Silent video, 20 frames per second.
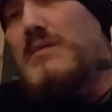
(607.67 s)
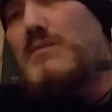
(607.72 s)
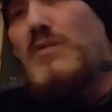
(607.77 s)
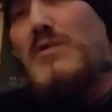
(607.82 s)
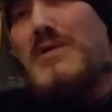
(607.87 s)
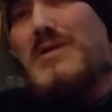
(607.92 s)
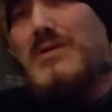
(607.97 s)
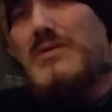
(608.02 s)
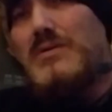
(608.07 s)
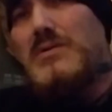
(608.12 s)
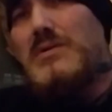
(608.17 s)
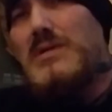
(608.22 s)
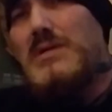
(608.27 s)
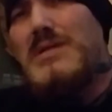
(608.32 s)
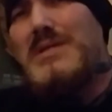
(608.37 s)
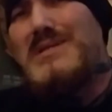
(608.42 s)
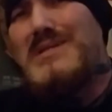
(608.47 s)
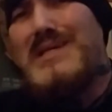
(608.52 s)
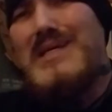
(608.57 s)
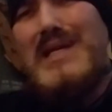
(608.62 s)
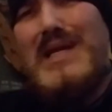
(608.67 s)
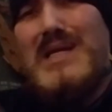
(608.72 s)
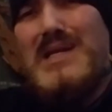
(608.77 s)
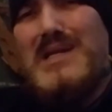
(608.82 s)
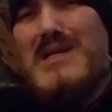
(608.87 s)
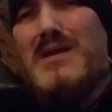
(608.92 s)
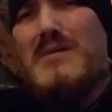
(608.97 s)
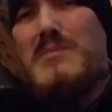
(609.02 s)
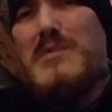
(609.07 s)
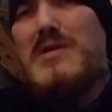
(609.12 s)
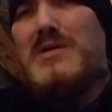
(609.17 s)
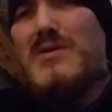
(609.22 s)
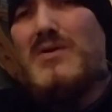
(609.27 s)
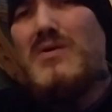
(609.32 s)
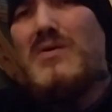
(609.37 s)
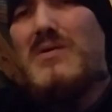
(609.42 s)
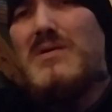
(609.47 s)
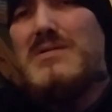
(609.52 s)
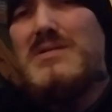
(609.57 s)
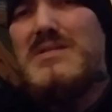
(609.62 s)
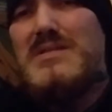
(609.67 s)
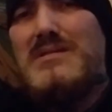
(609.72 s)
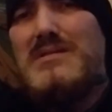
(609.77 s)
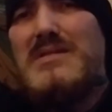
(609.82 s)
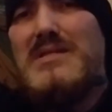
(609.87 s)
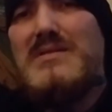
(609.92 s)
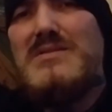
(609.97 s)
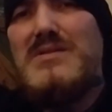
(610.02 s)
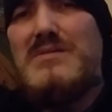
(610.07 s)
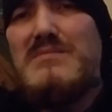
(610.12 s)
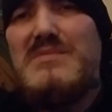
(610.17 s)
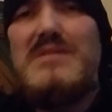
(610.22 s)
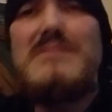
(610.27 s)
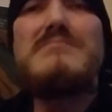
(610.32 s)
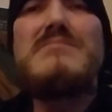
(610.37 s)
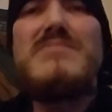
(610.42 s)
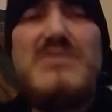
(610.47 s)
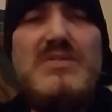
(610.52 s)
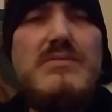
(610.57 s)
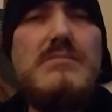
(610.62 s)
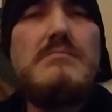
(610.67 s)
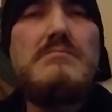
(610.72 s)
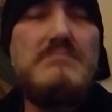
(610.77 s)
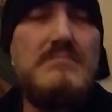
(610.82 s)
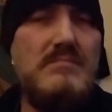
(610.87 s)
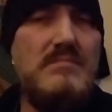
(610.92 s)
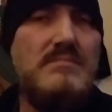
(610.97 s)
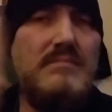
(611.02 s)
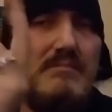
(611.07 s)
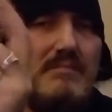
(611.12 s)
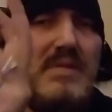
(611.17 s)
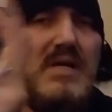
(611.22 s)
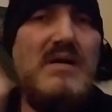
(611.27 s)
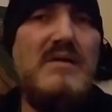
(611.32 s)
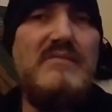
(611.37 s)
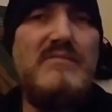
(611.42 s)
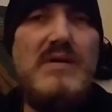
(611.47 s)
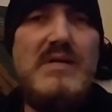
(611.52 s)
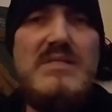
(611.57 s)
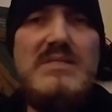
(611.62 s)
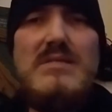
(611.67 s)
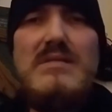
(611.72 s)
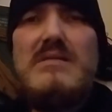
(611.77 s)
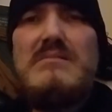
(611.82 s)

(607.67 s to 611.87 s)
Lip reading: want to do it, and ended up in the courts systems. Paraphrasing.